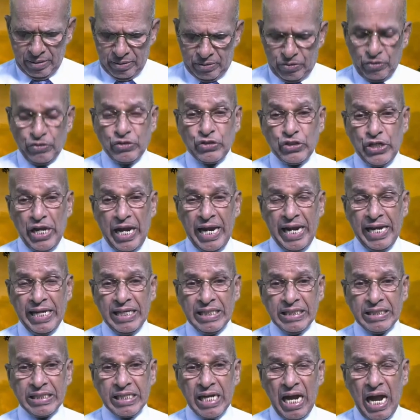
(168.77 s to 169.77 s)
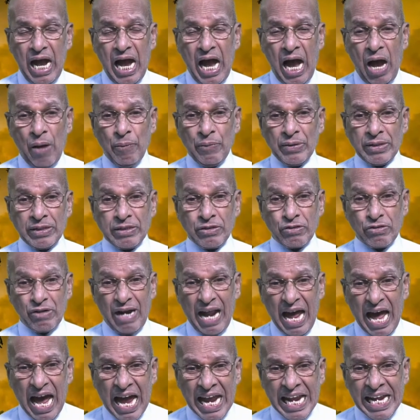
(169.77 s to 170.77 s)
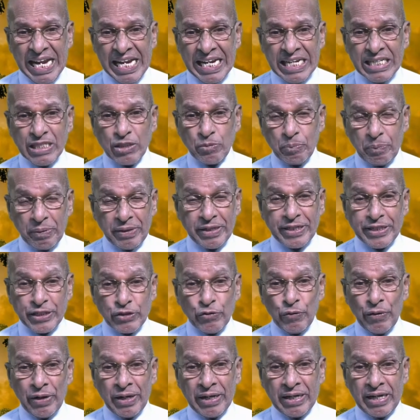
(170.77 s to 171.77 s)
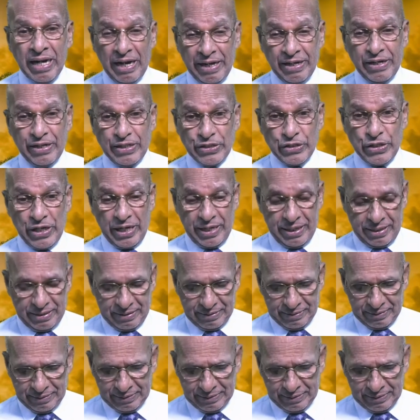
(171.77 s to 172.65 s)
to change our dry spiritual condition.